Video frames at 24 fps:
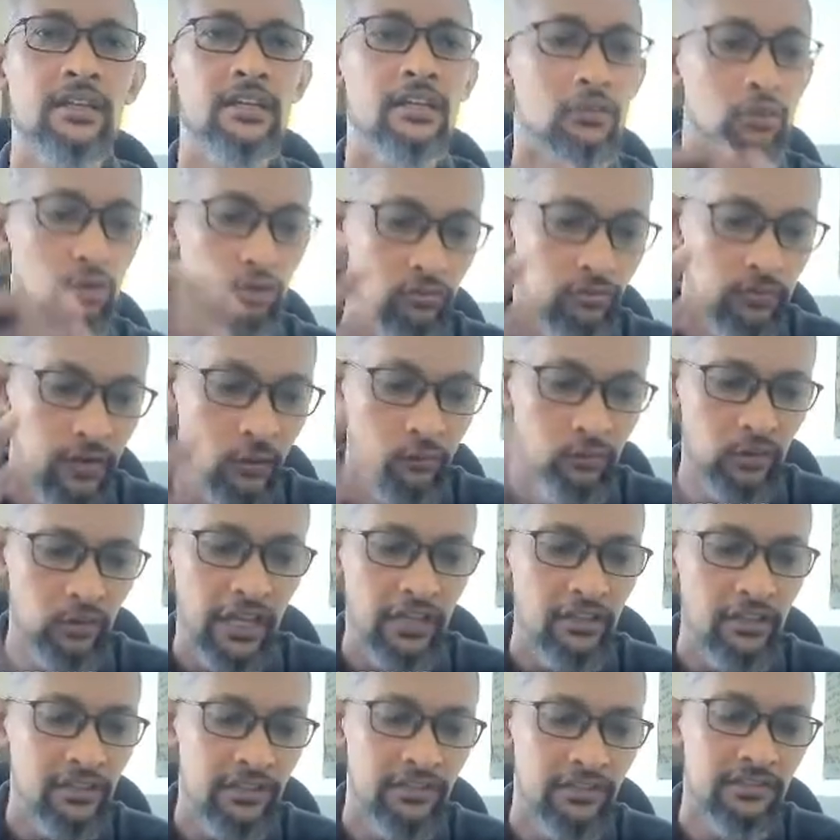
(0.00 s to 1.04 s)
Those
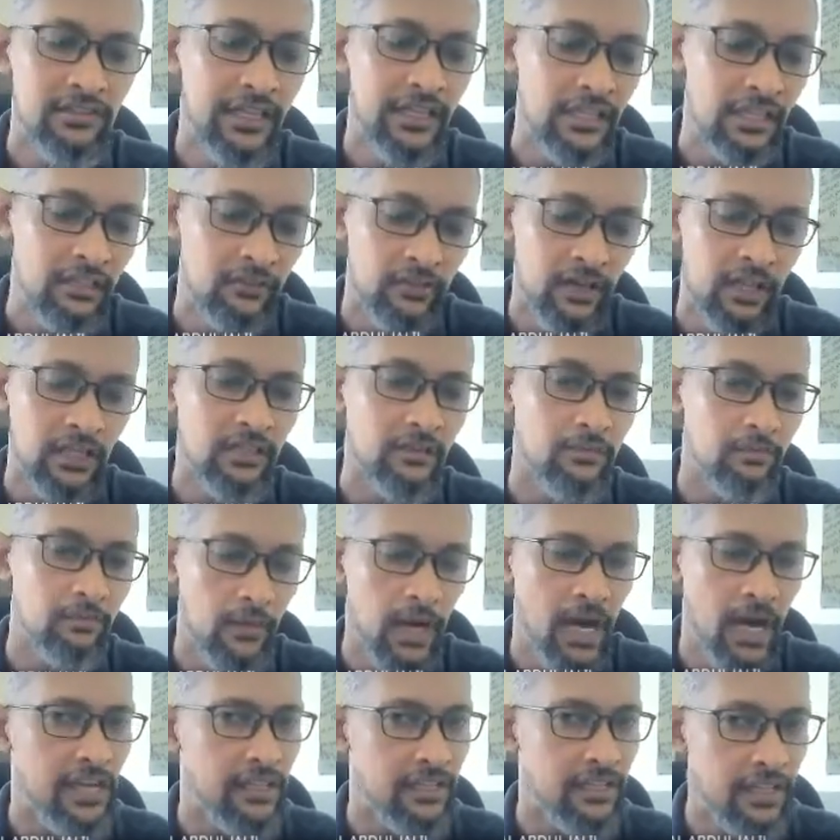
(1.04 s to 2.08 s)
foundations that develop
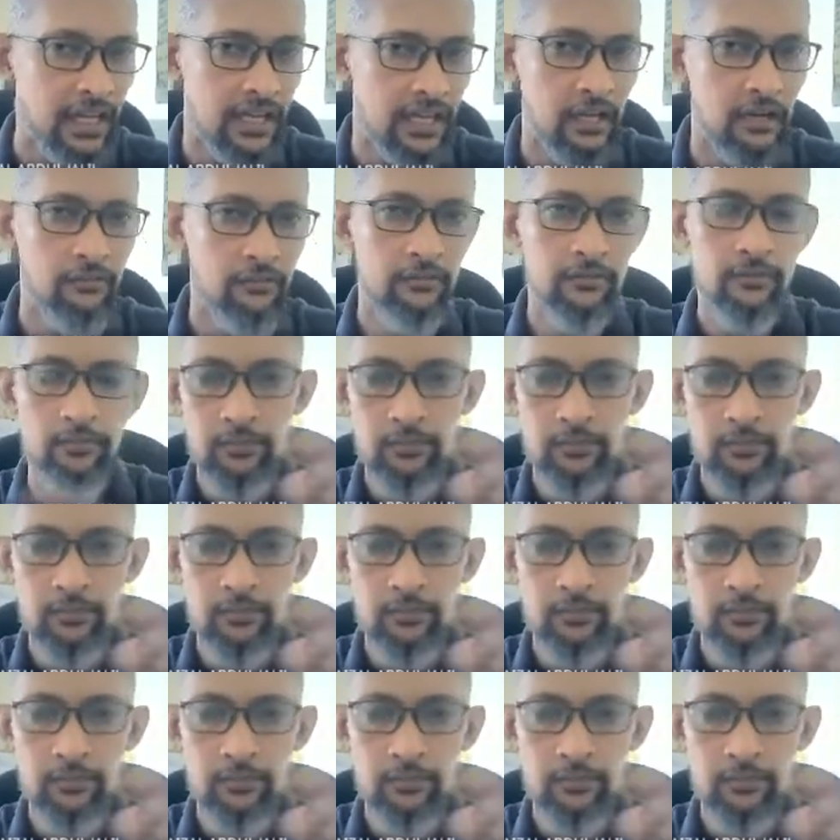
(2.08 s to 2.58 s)
my kind of